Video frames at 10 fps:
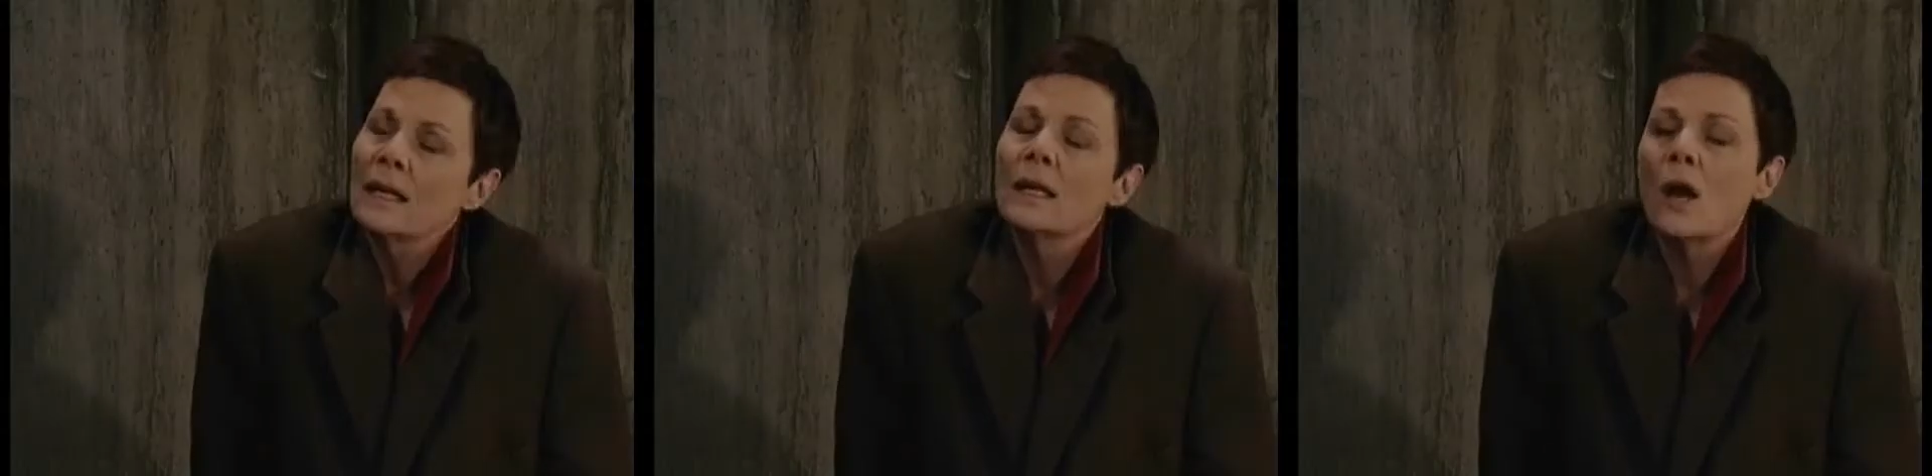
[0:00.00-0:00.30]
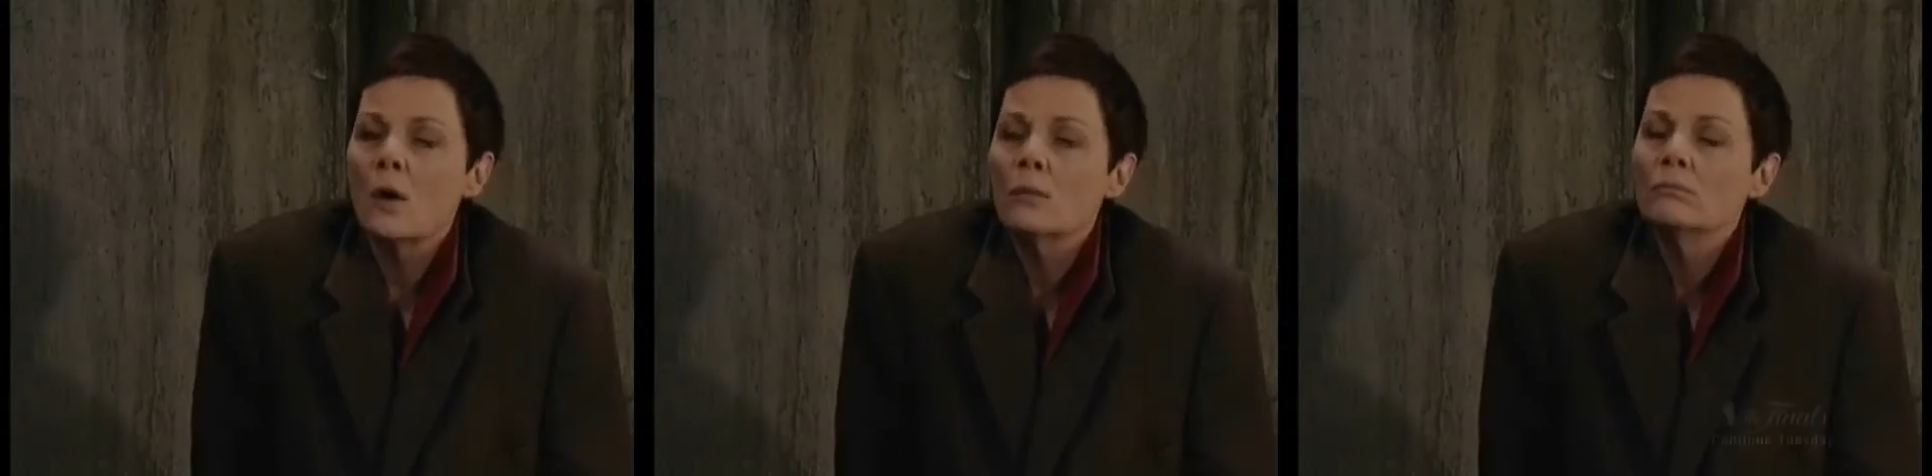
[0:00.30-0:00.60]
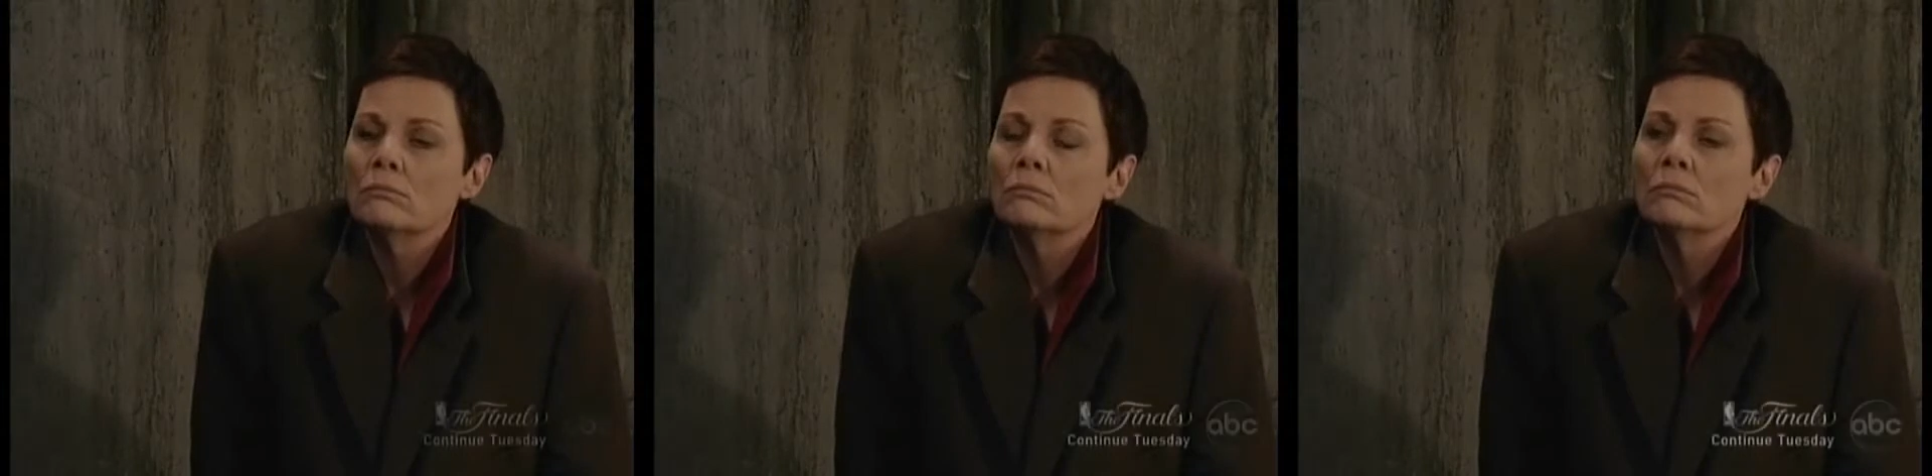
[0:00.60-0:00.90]
No.
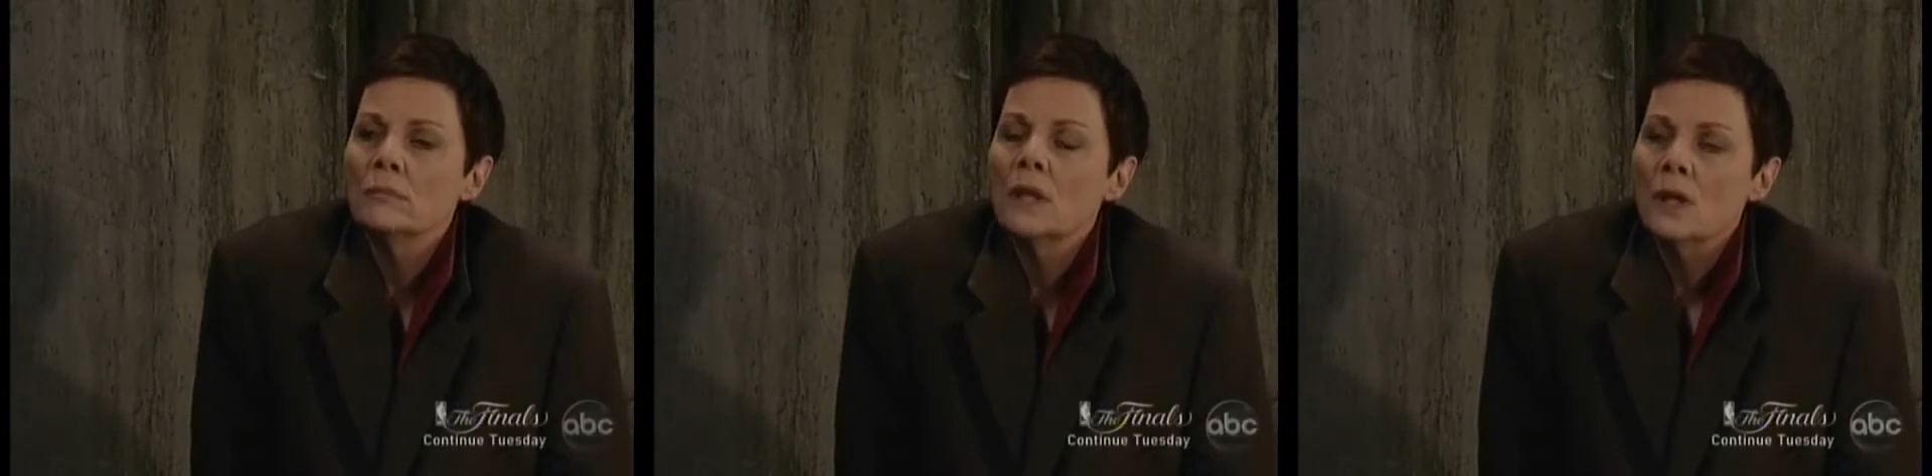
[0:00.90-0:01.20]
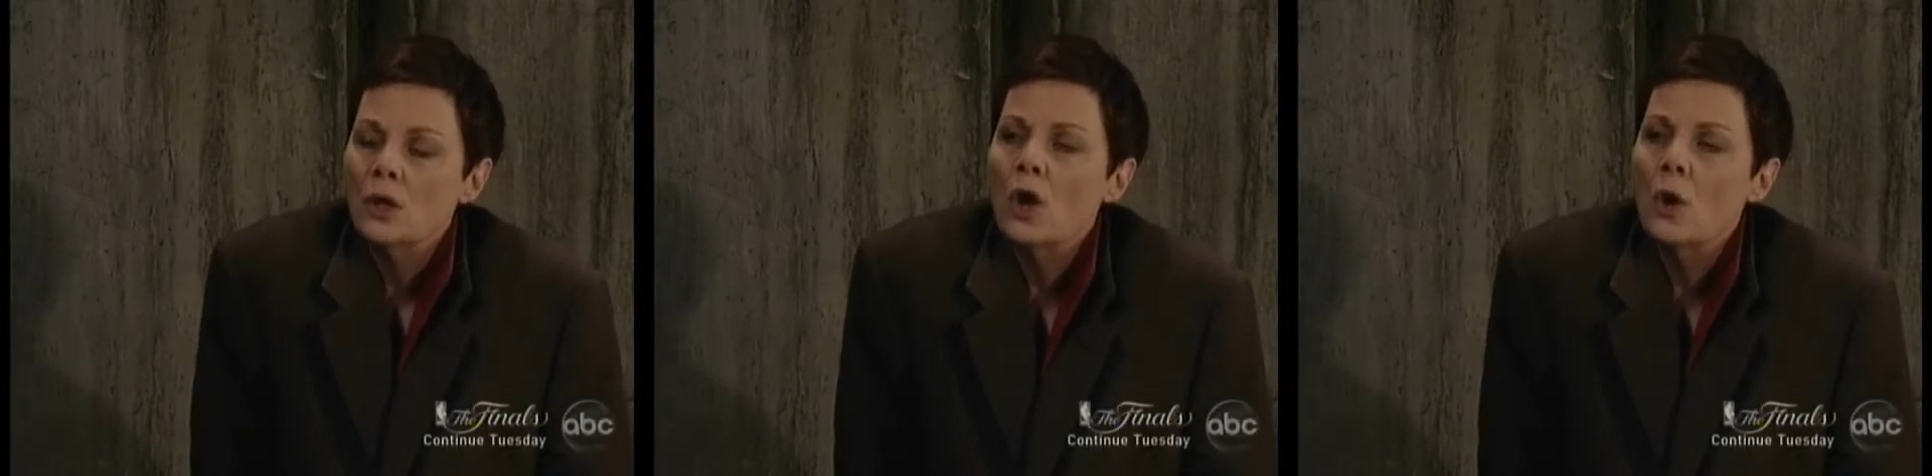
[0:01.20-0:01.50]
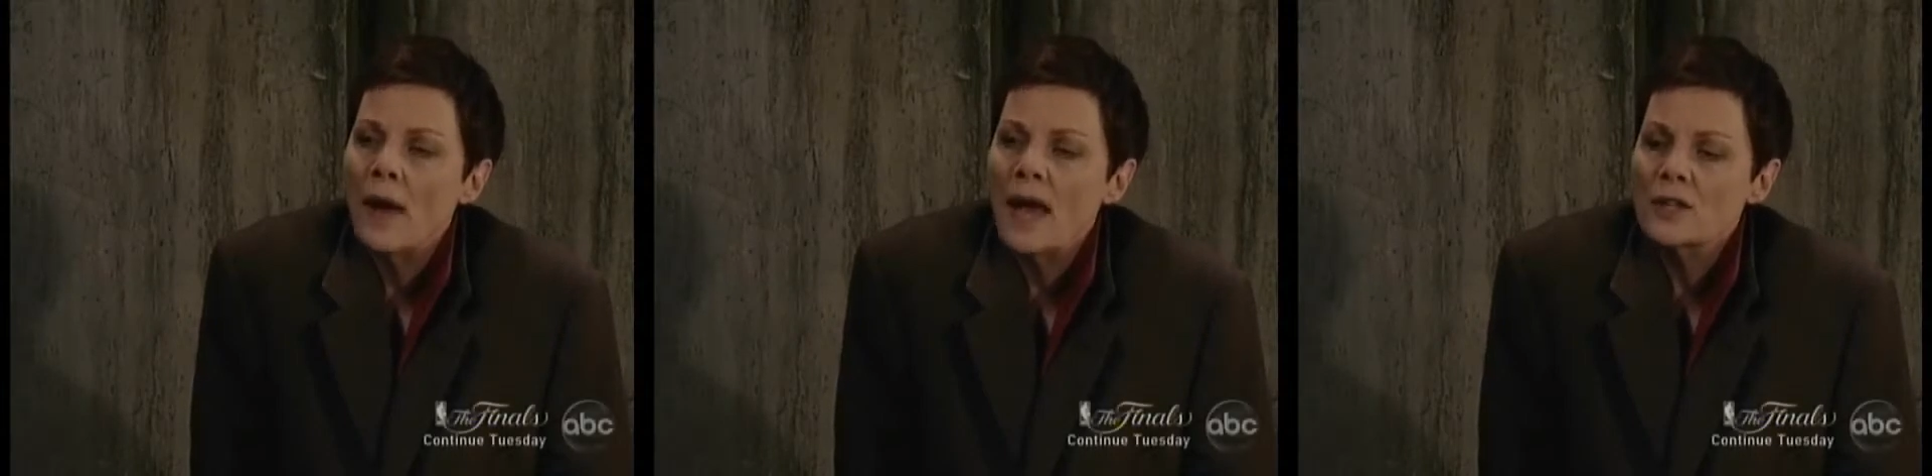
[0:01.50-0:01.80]

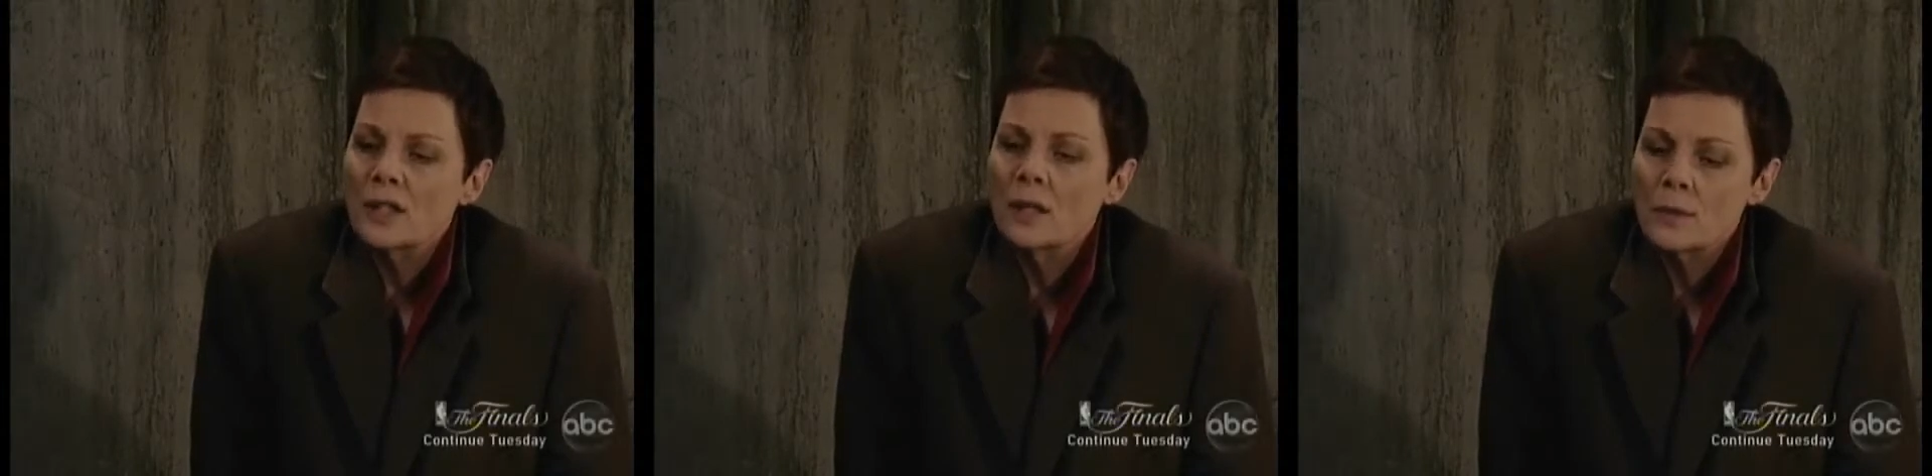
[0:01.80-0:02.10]
No, actually,